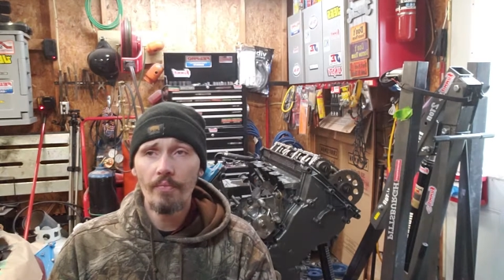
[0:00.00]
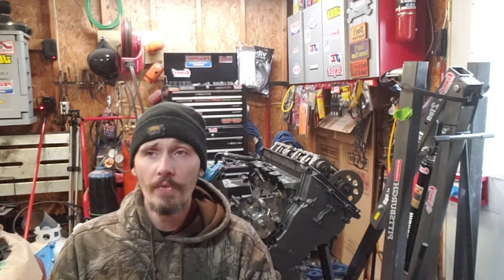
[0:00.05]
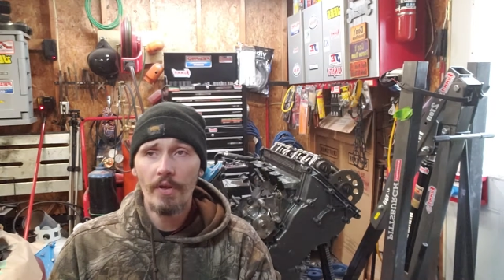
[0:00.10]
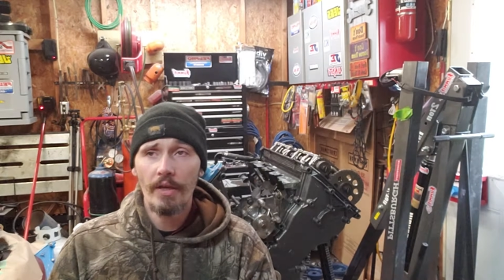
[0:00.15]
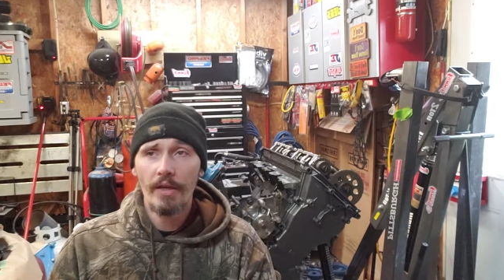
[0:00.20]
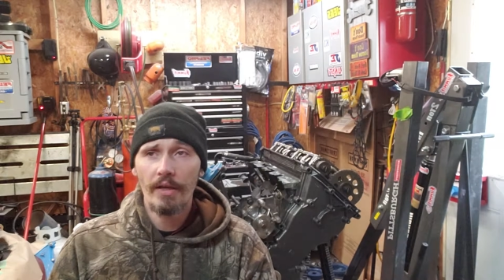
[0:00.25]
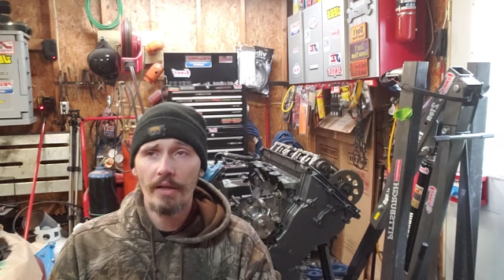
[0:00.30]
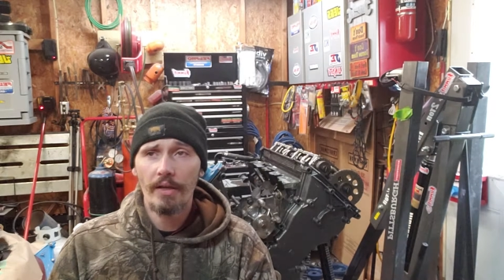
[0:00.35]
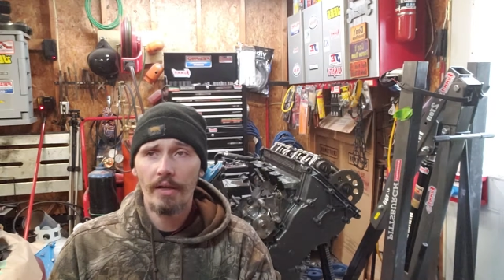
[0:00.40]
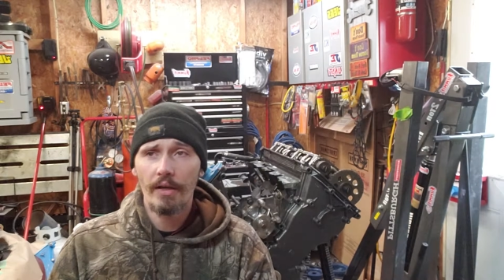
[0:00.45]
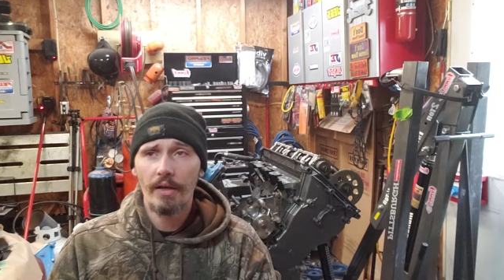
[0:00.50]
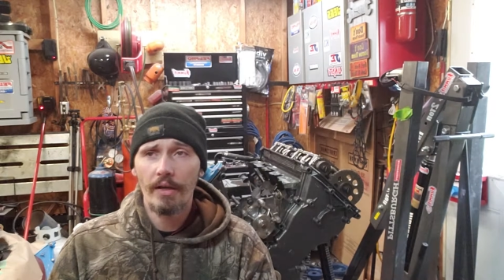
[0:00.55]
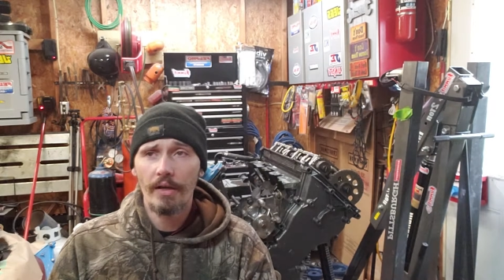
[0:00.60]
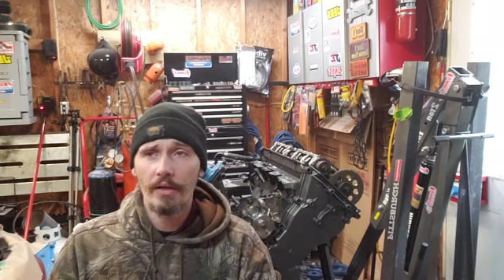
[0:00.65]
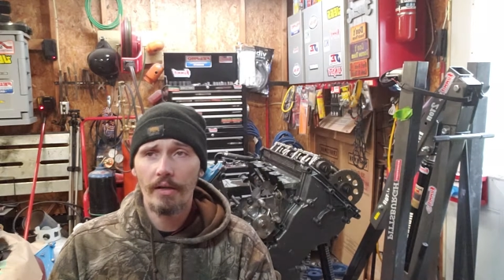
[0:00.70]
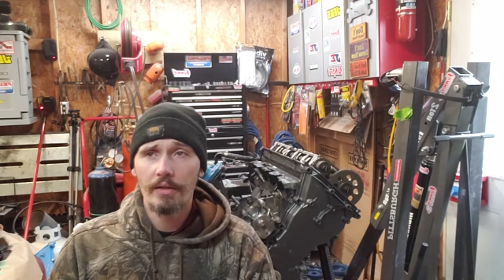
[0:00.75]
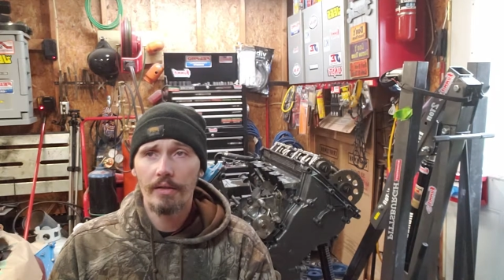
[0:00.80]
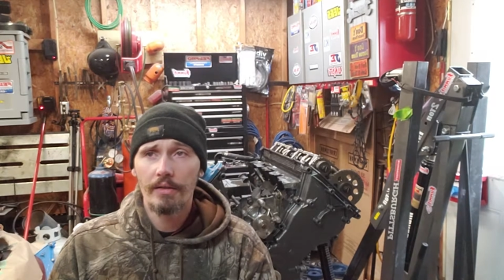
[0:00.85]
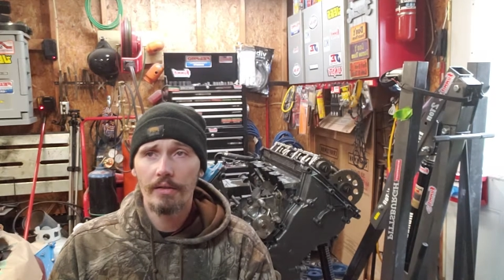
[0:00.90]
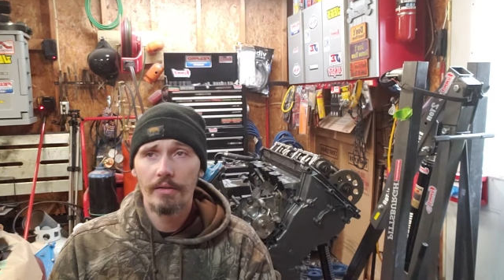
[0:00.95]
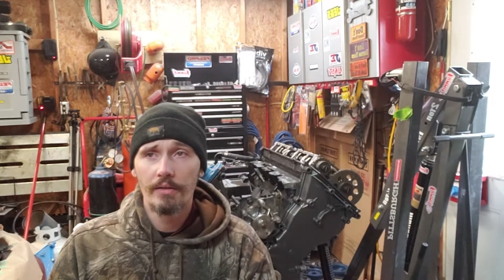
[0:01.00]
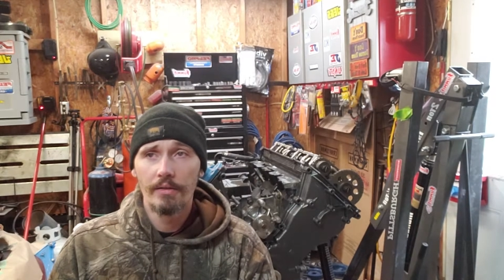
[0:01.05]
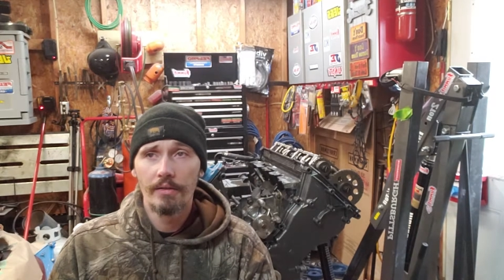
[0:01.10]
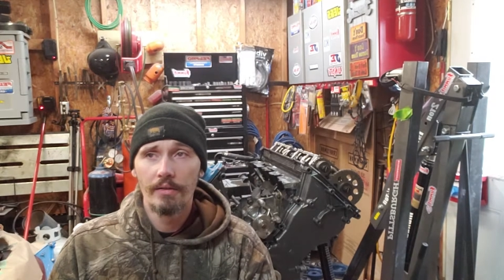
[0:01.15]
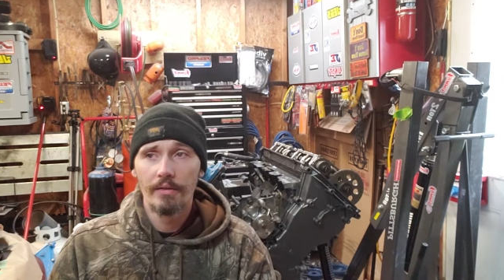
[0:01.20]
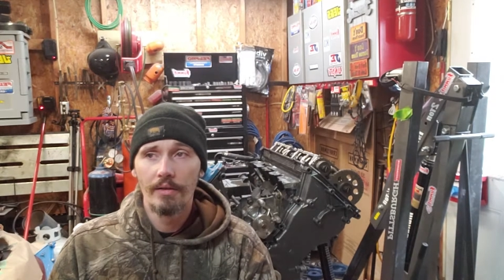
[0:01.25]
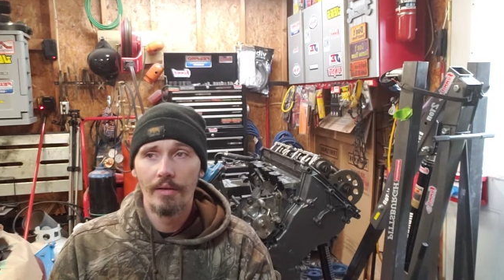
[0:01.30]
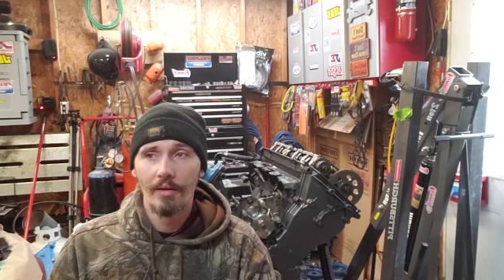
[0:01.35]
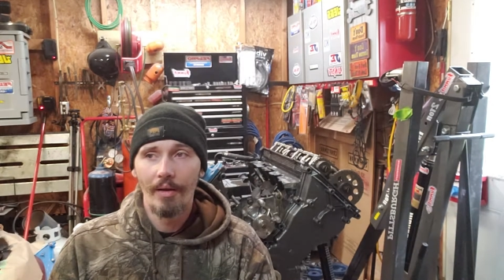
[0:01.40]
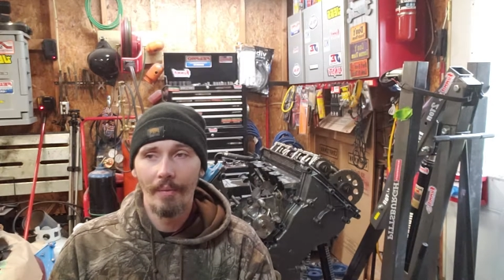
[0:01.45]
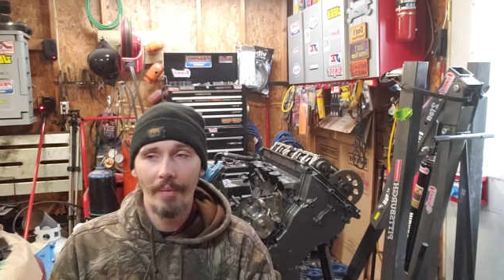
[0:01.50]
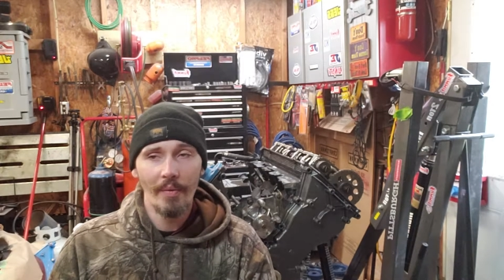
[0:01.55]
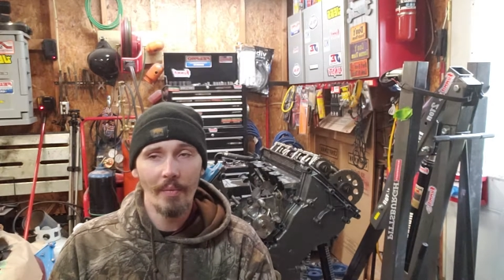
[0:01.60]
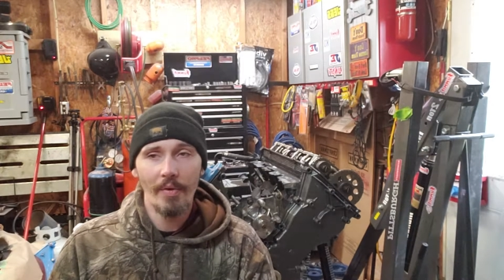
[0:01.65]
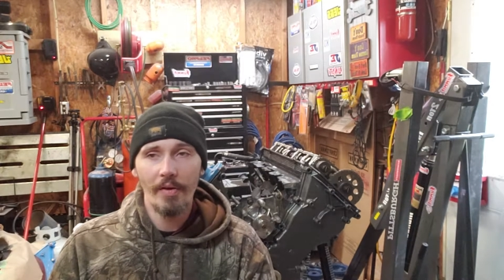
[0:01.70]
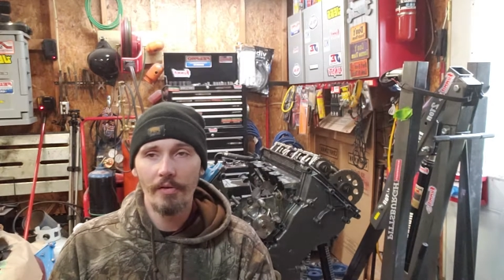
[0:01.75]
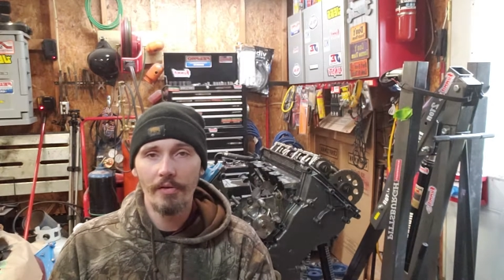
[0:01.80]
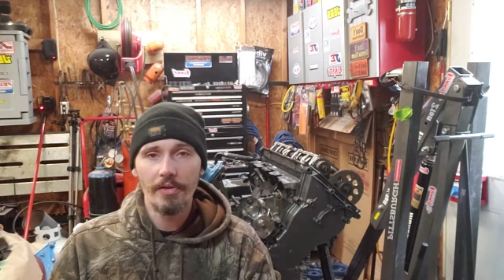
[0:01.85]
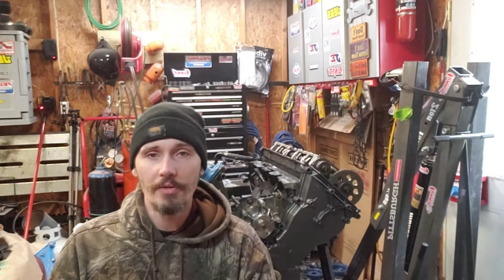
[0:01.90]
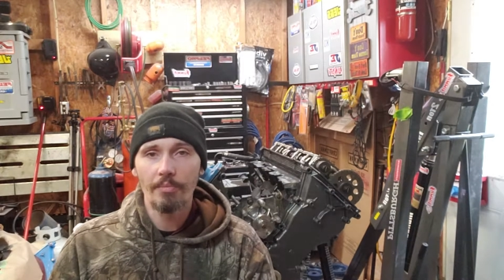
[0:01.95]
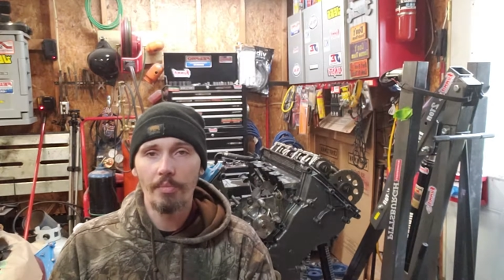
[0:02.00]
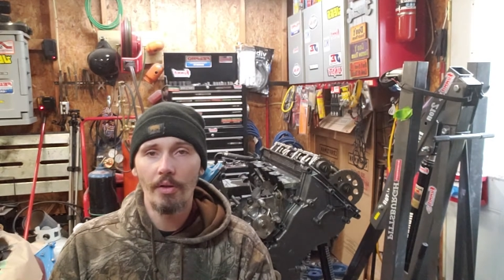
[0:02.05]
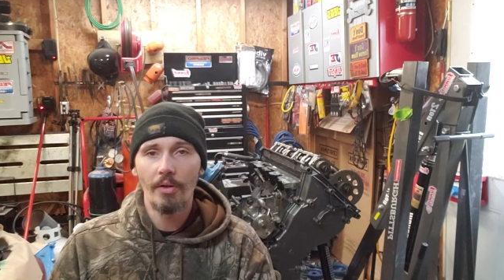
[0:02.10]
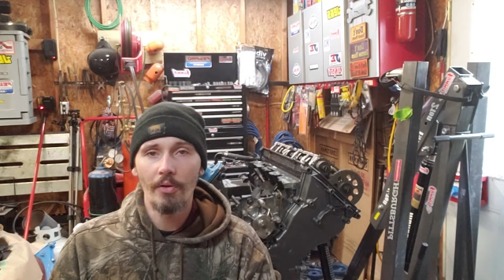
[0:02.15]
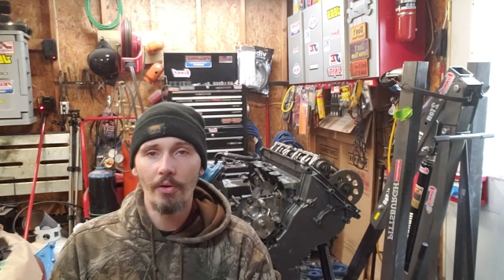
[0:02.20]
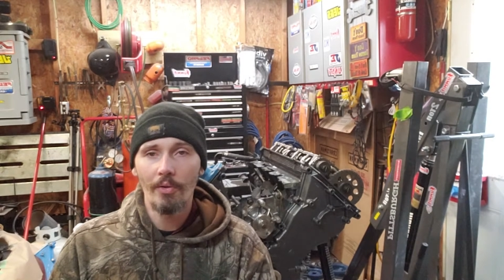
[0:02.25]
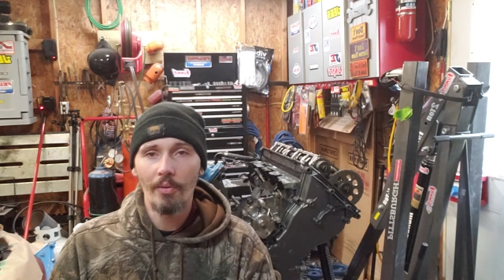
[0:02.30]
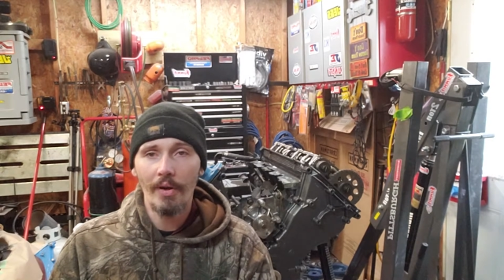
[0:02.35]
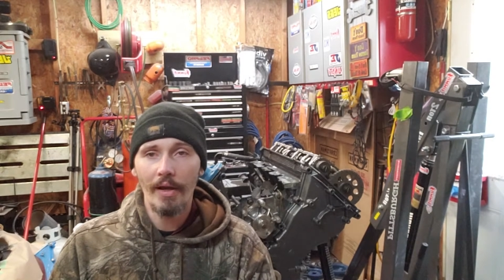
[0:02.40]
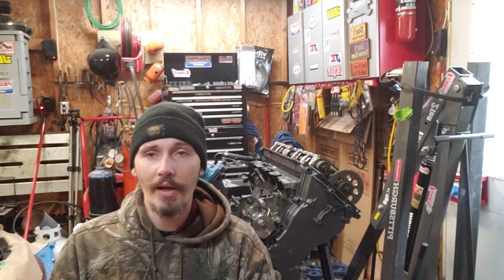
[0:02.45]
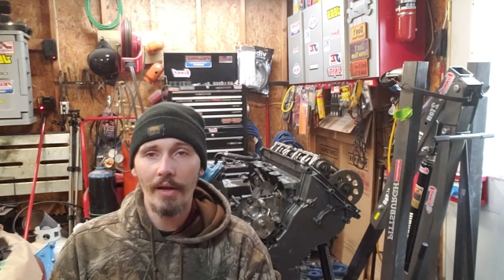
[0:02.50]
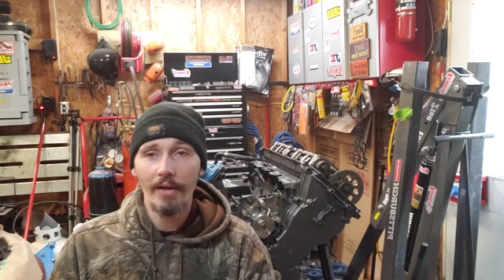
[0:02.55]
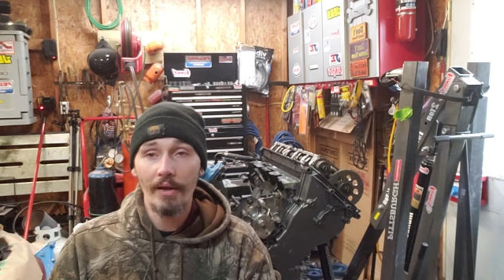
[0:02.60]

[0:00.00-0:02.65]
And we were just blown away.